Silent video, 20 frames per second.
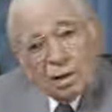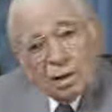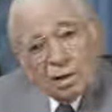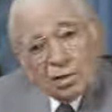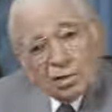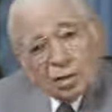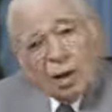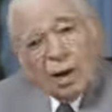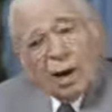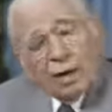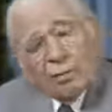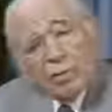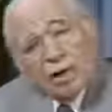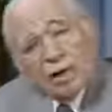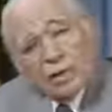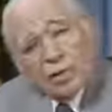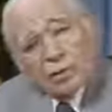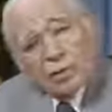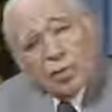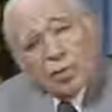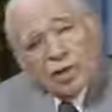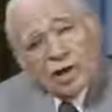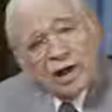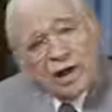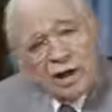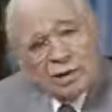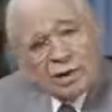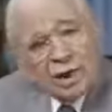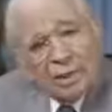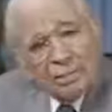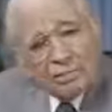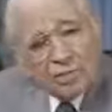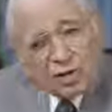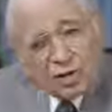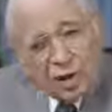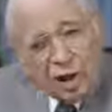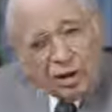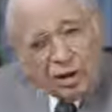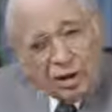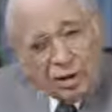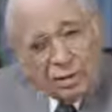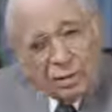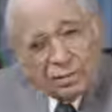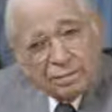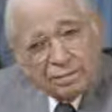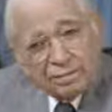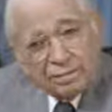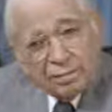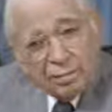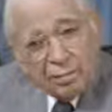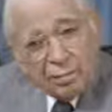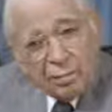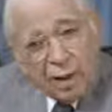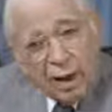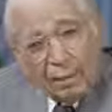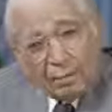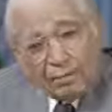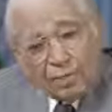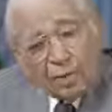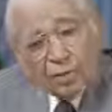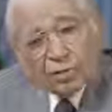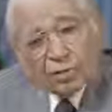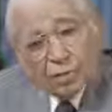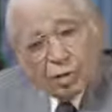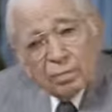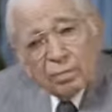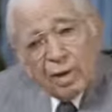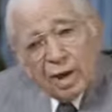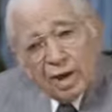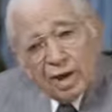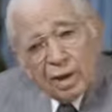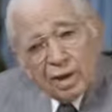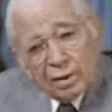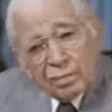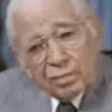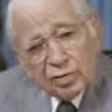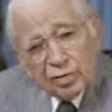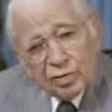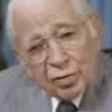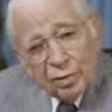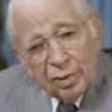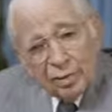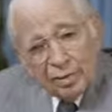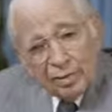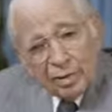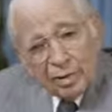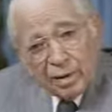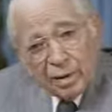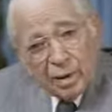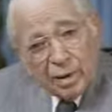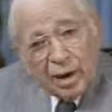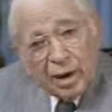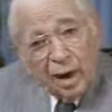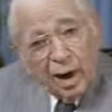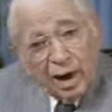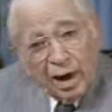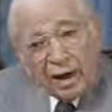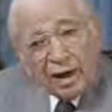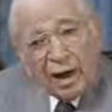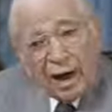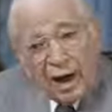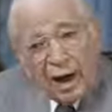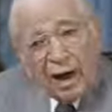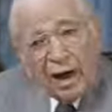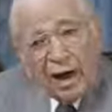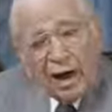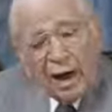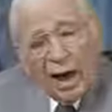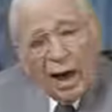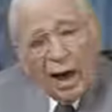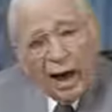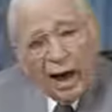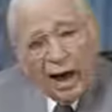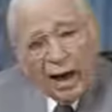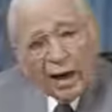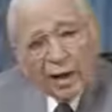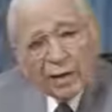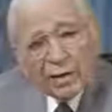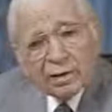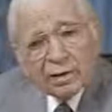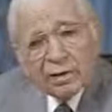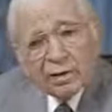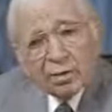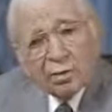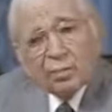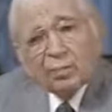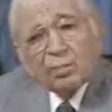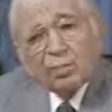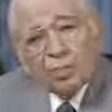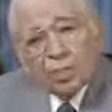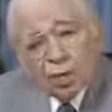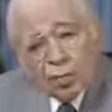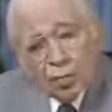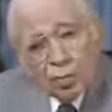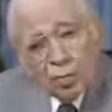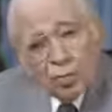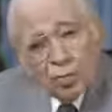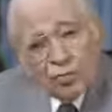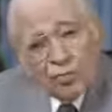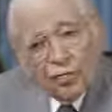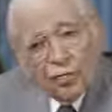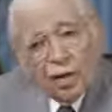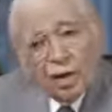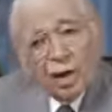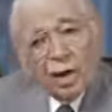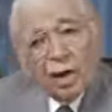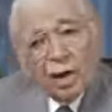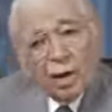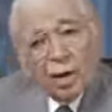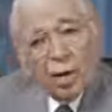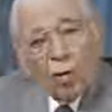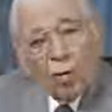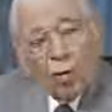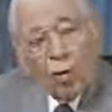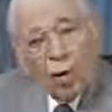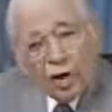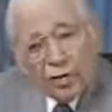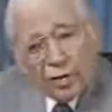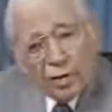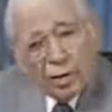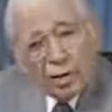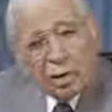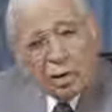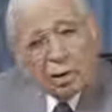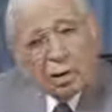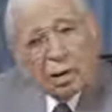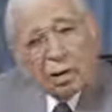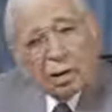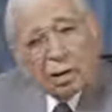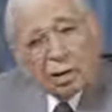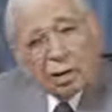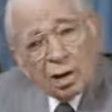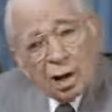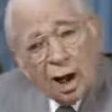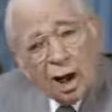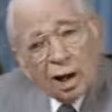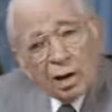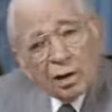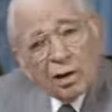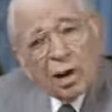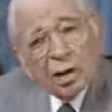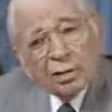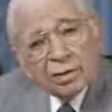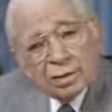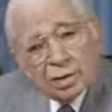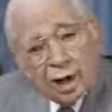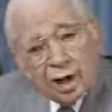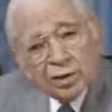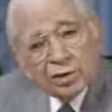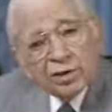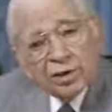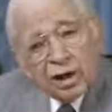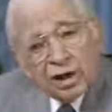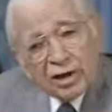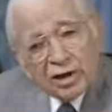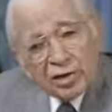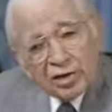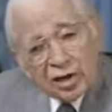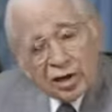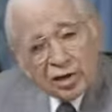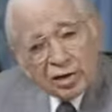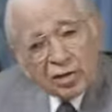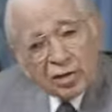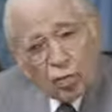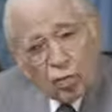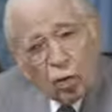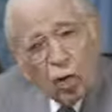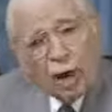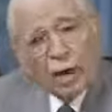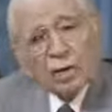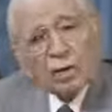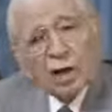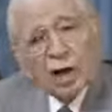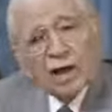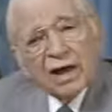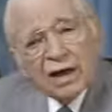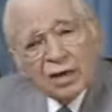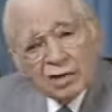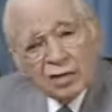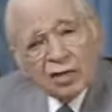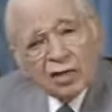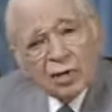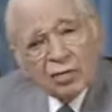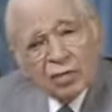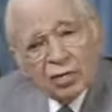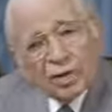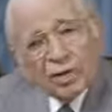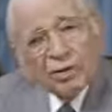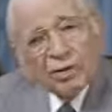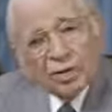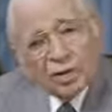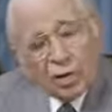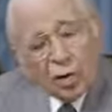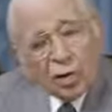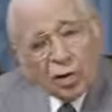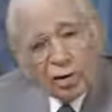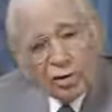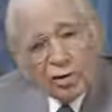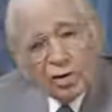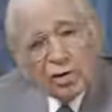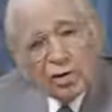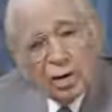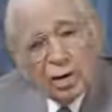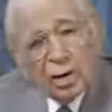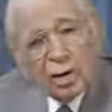So I went into an in depth study, and pretty soon my head was swimming. And I had to prove whether God does exist. What is the real source